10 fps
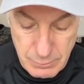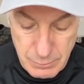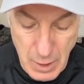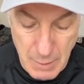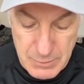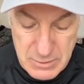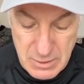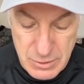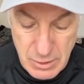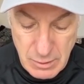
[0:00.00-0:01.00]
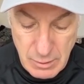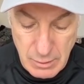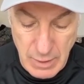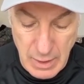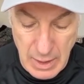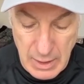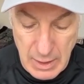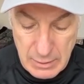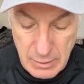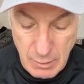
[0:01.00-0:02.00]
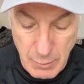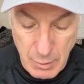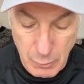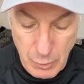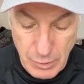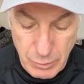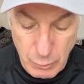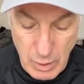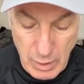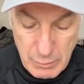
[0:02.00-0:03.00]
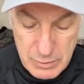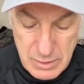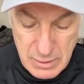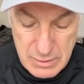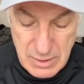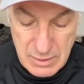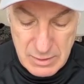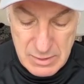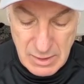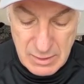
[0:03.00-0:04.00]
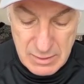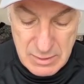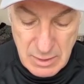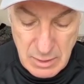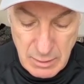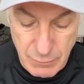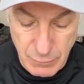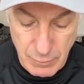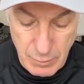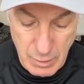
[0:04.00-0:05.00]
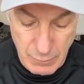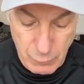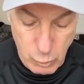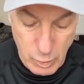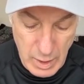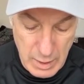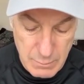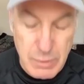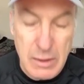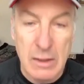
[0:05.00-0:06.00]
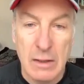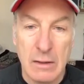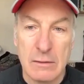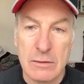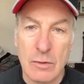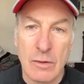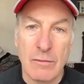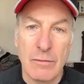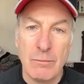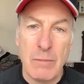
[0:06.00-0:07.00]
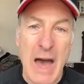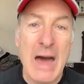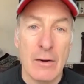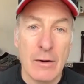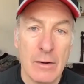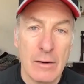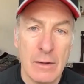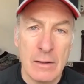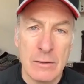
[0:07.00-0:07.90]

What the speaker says: proposition that I had come up with while I was on stage at Second City of would I be sort of better in